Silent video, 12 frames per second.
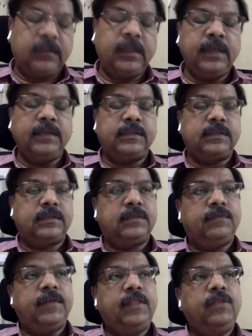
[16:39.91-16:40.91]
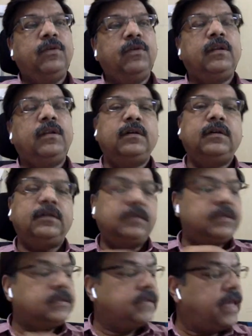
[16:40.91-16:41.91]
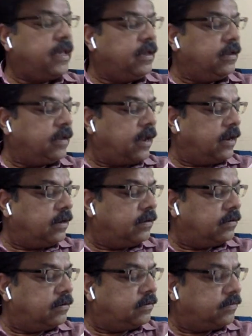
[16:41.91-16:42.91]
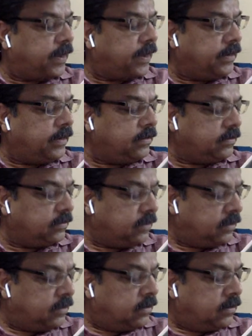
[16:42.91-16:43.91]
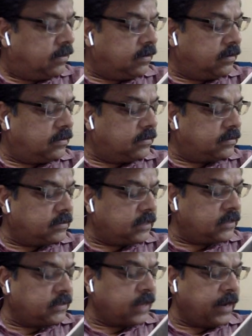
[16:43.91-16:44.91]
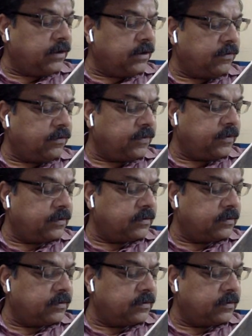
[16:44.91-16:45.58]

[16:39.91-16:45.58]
things, when you are saying and finding such kind of